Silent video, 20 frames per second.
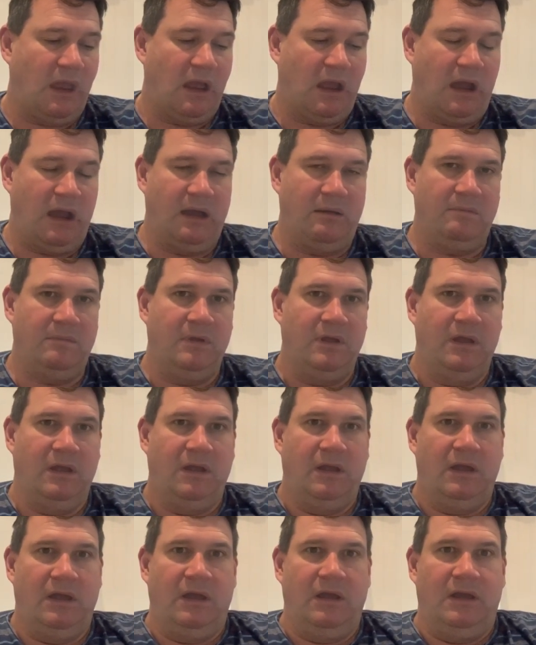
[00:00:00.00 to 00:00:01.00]
Um,
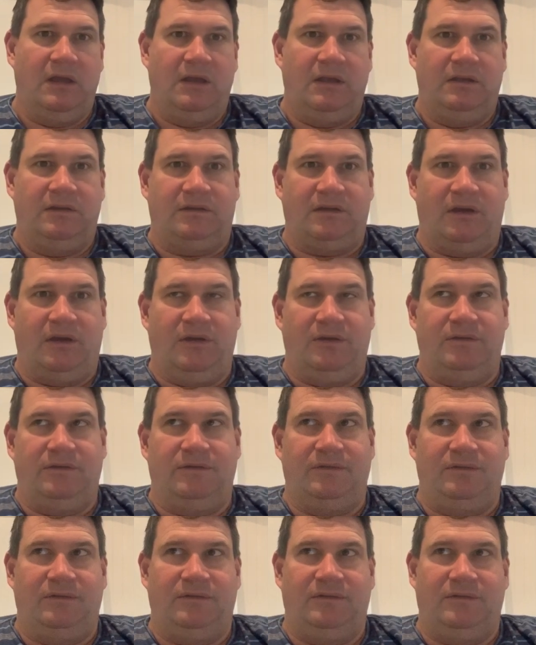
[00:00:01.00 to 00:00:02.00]
so,
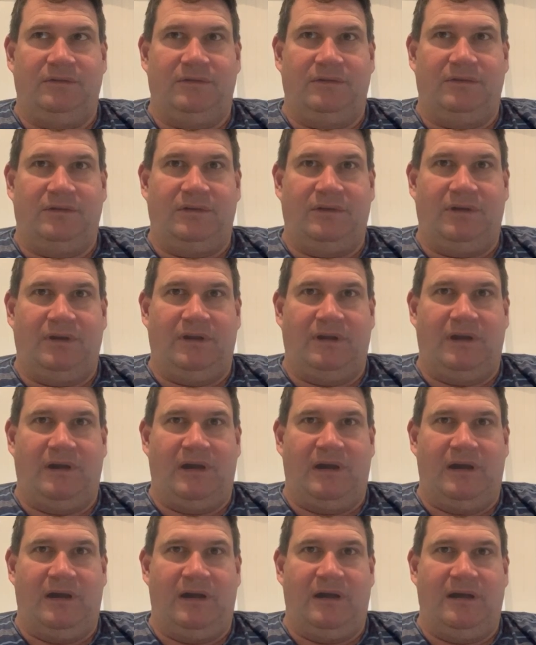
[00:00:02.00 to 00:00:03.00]

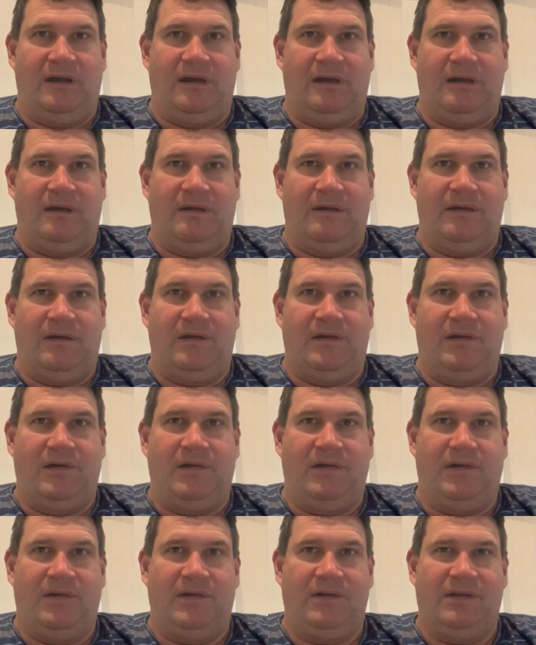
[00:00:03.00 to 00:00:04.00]
uh,
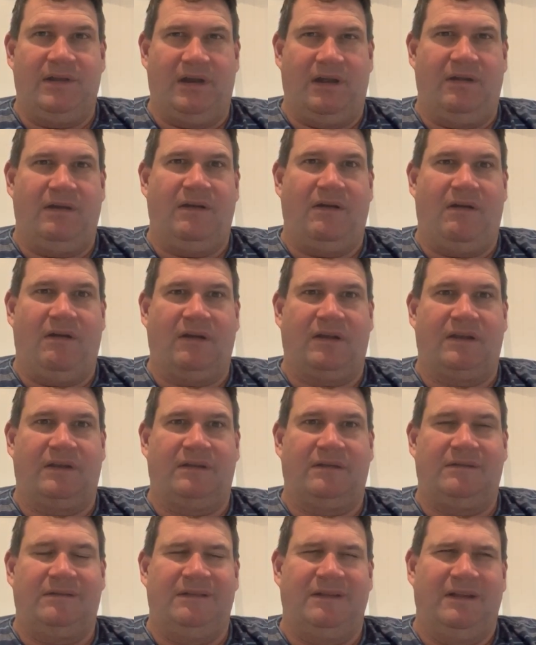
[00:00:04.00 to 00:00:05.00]
you know, I,
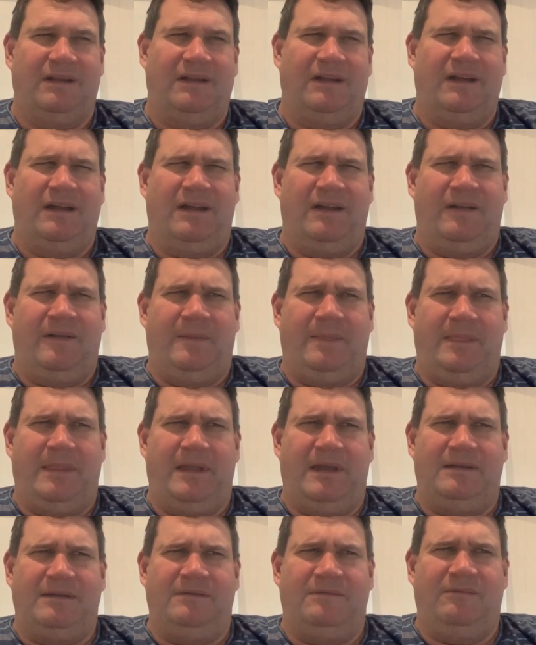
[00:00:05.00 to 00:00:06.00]

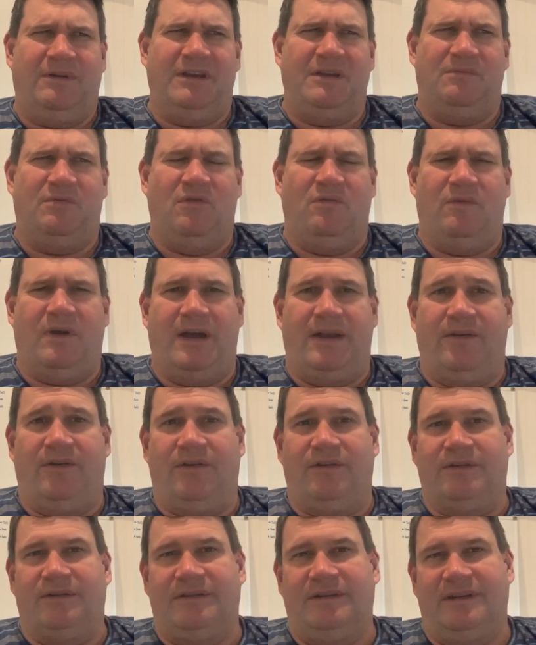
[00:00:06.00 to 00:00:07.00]
and when you put weight
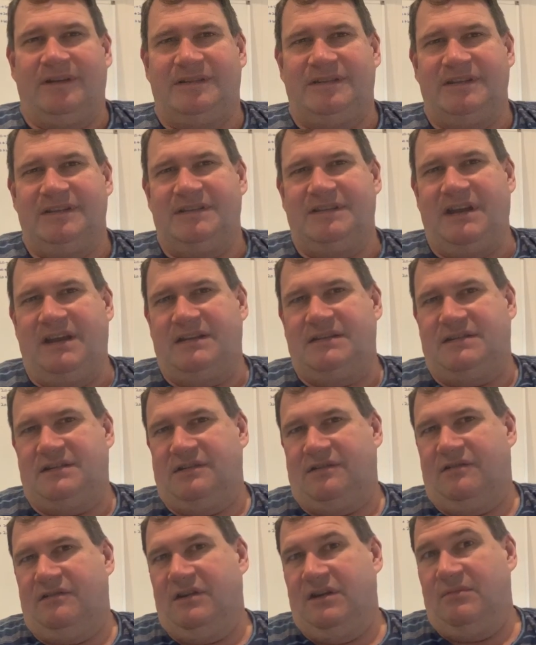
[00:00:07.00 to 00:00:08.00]
on, it just tends
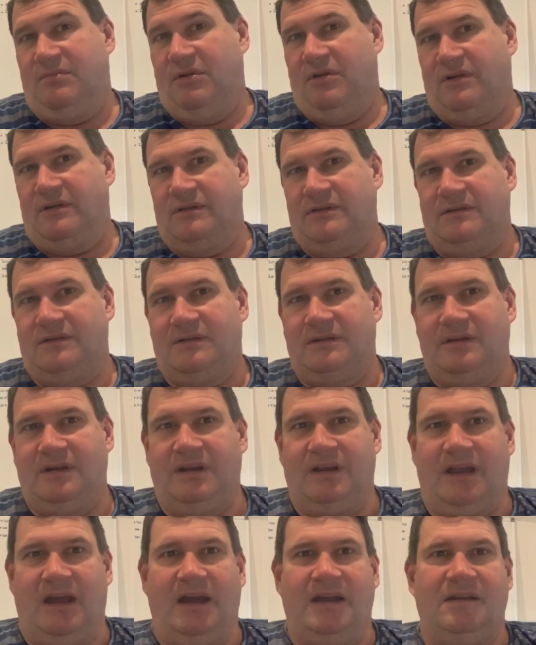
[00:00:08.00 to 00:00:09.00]
to creep on
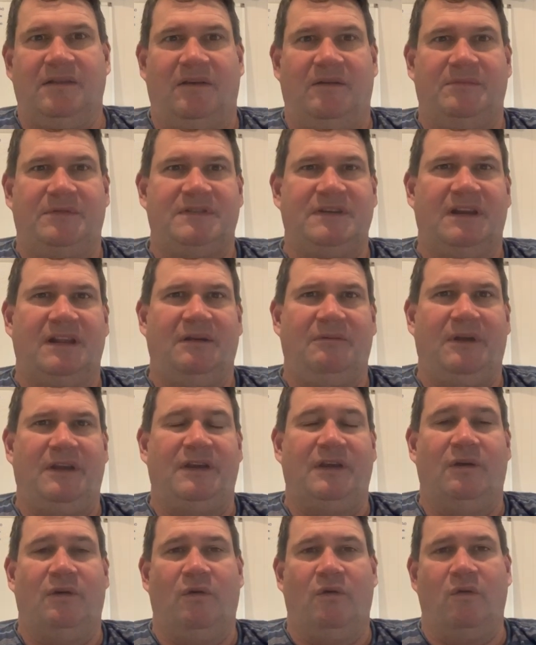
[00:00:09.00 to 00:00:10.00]
again, like particularly when
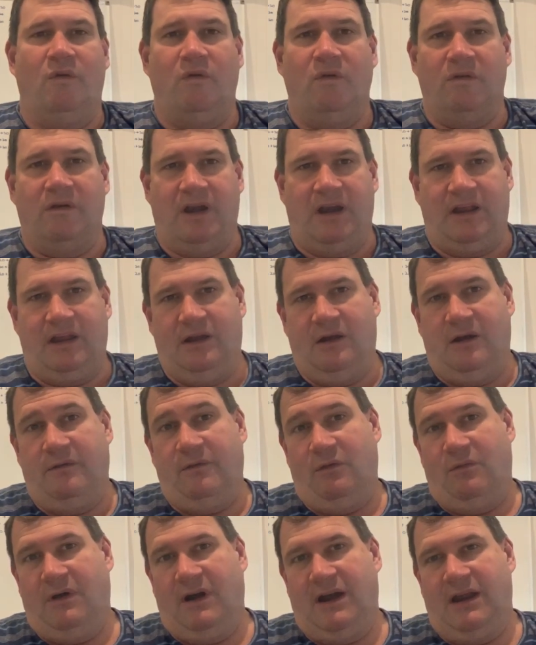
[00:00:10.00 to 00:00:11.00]
you're already
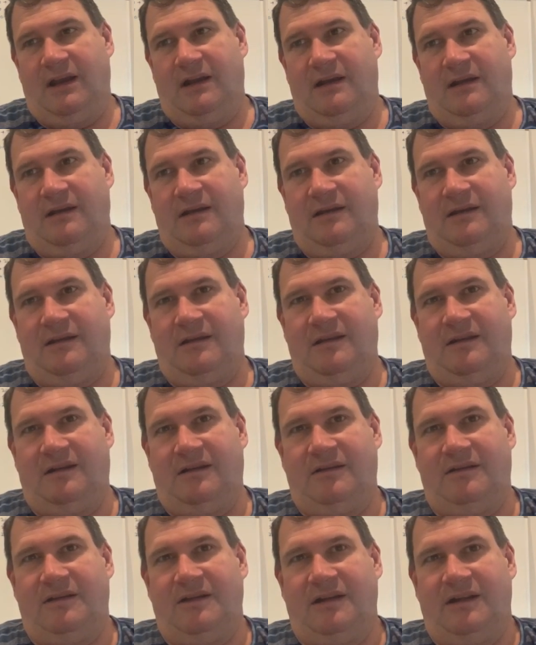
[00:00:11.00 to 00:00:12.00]
overweight, you
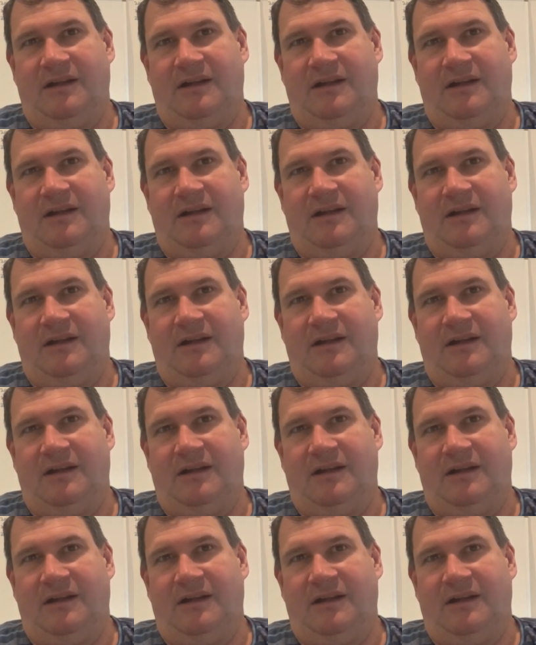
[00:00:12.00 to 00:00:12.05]
know,